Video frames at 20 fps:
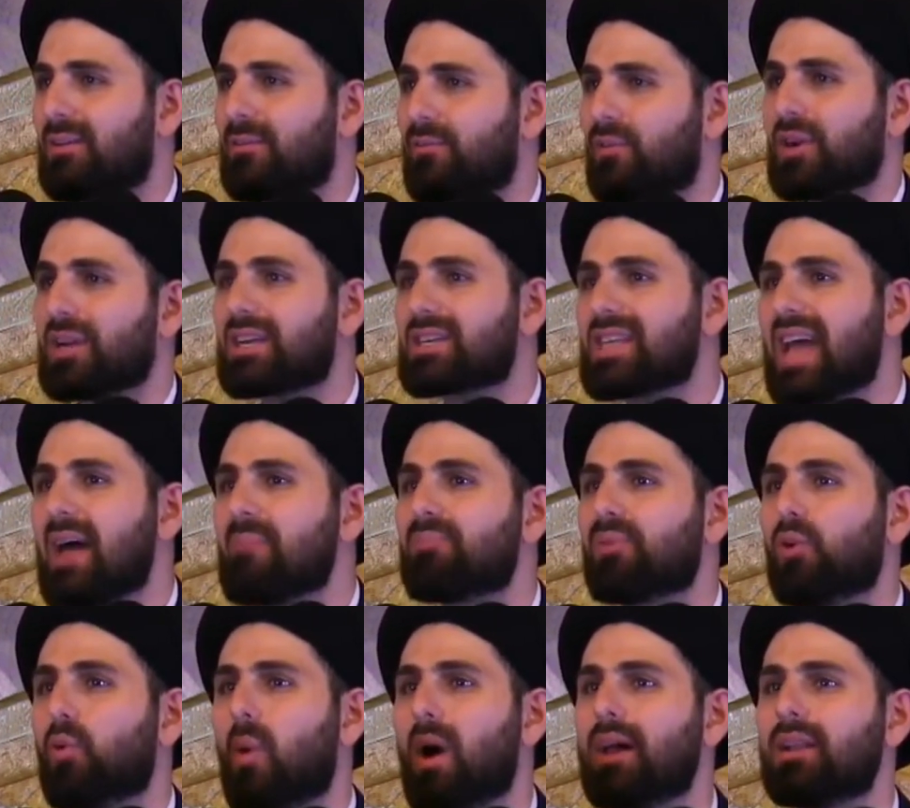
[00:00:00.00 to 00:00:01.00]
For
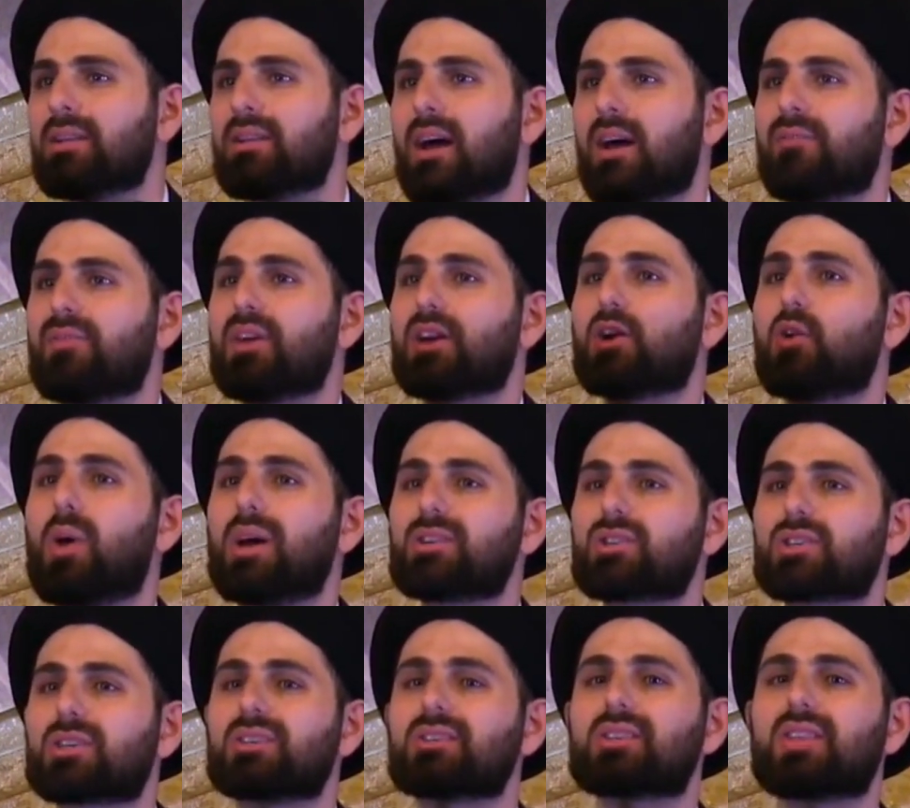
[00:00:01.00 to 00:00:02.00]
example, one of the
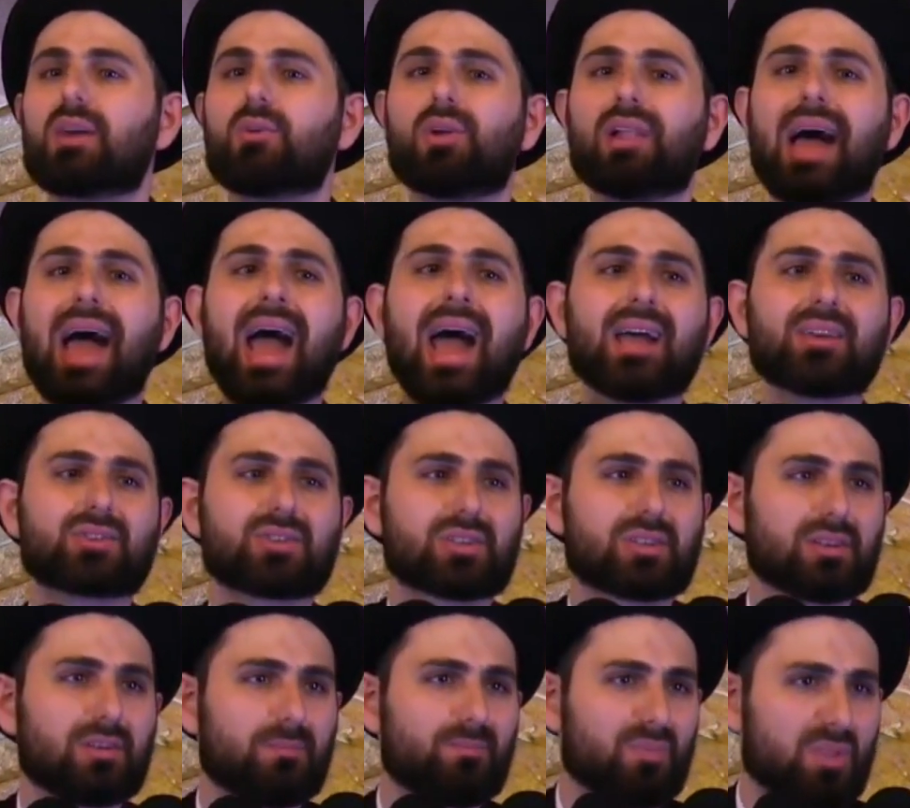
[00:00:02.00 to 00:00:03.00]
questions they will
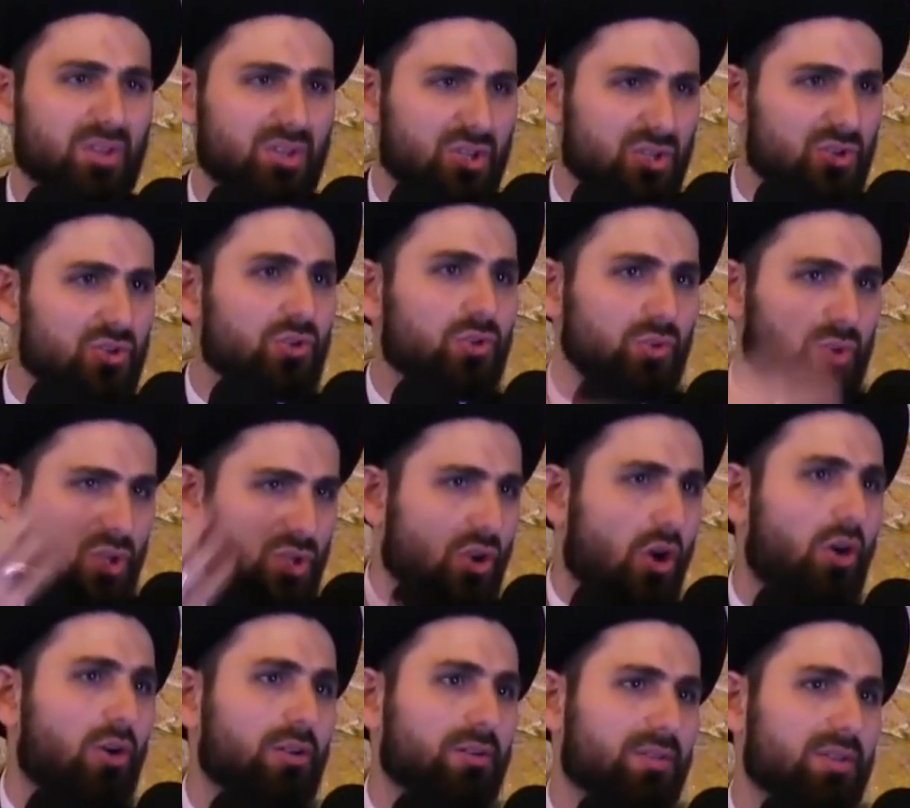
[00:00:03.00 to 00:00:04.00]
ask this new
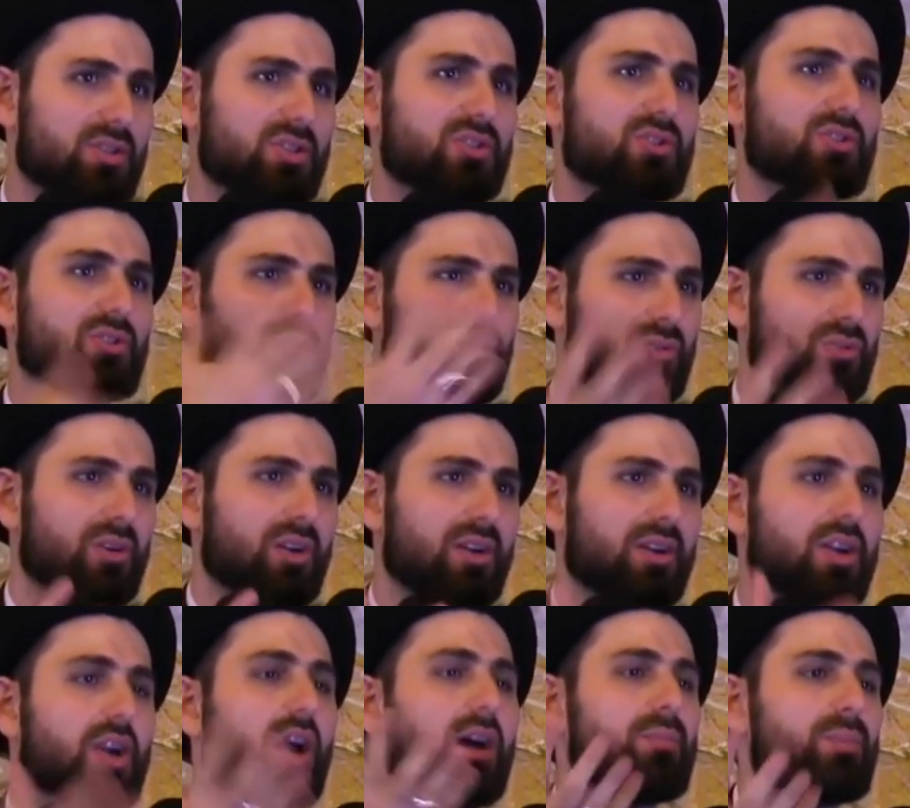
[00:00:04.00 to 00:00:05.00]
soul, this new
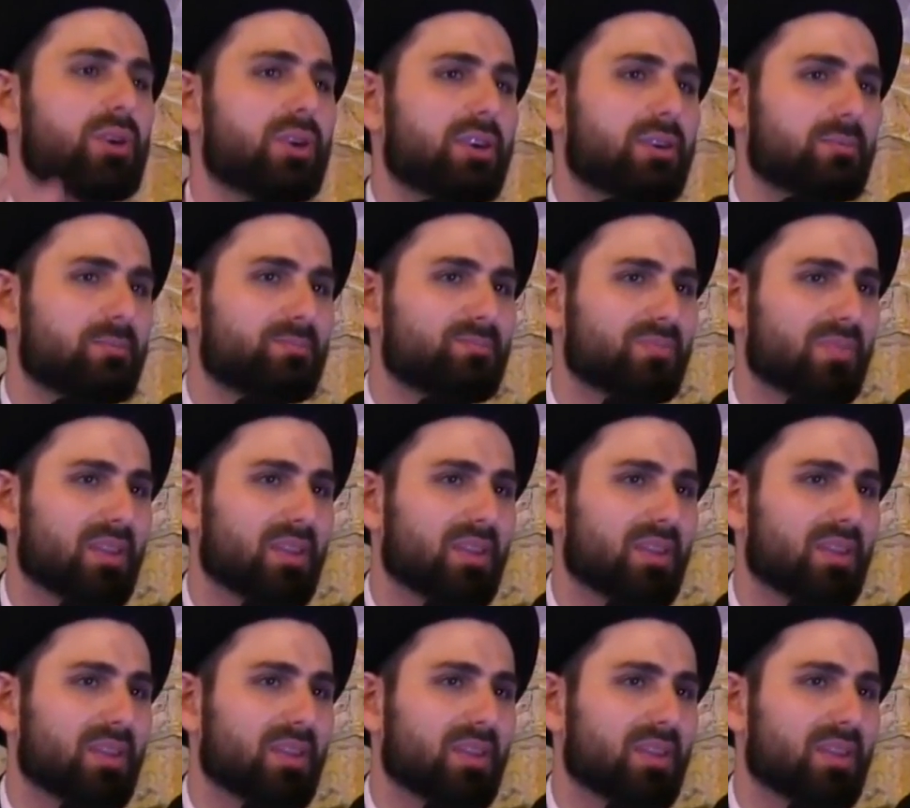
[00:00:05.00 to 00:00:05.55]
comer,